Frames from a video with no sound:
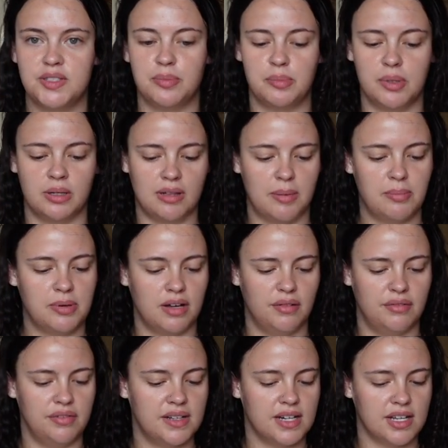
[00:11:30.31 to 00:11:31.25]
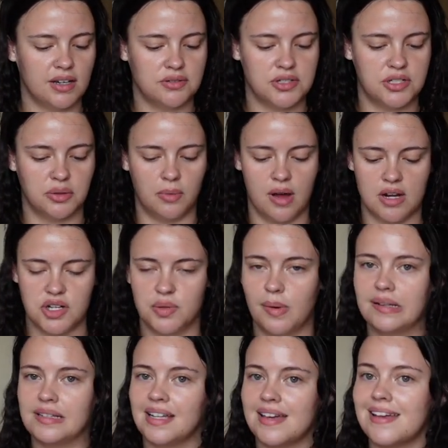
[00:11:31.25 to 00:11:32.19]
to pull up a video to watch
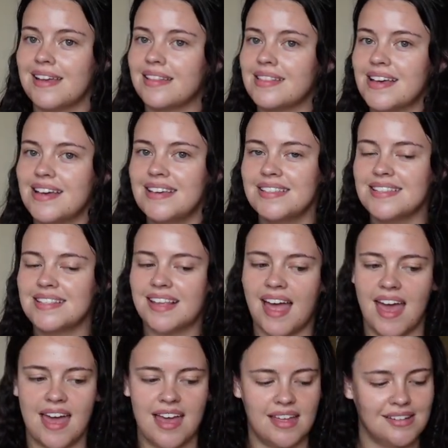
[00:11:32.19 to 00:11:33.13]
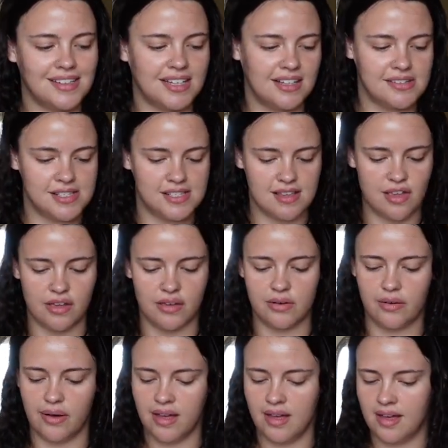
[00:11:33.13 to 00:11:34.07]
while I eat this and I'll see
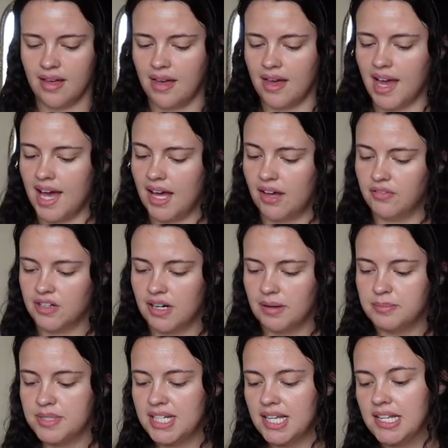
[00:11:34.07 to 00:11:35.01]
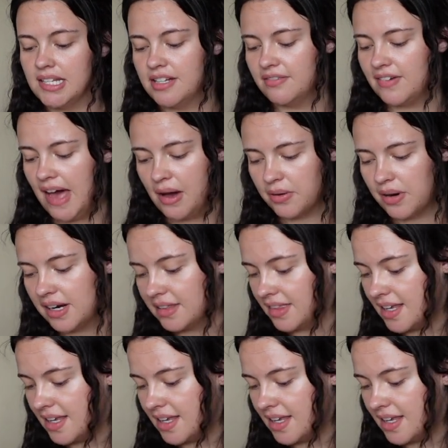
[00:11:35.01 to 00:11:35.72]
you after I'm done devouring